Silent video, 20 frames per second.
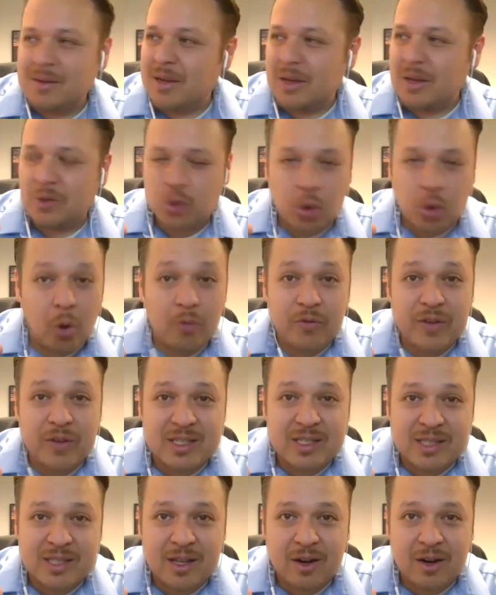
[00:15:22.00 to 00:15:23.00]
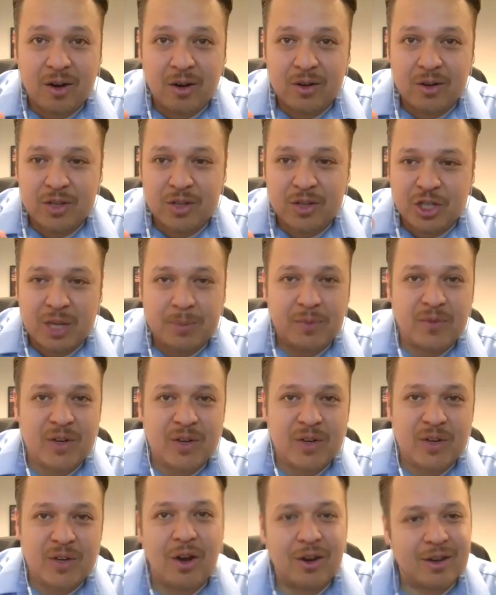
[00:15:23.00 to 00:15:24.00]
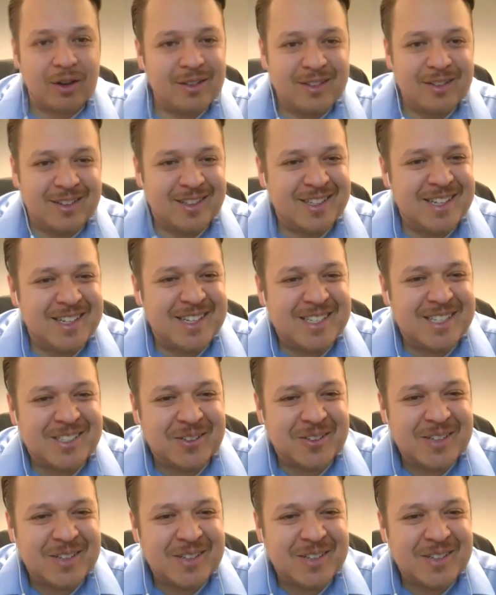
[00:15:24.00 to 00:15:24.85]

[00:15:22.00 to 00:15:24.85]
trophies that are the shape of a dog. So,